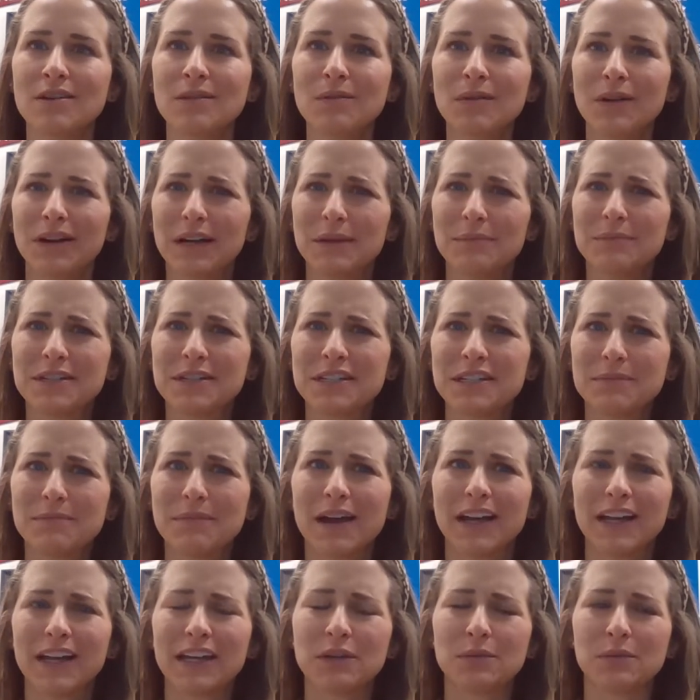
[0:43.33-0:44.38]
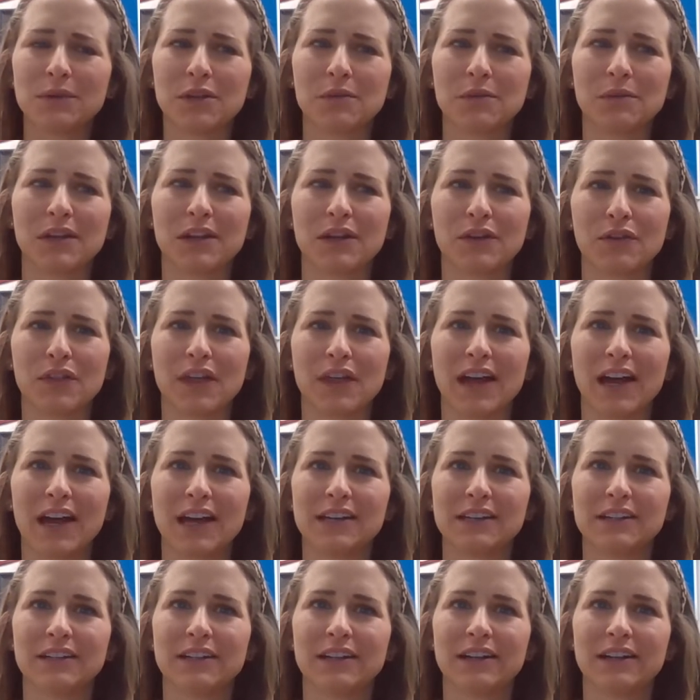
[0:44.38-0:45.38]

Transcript: What comes to mind when you hear that?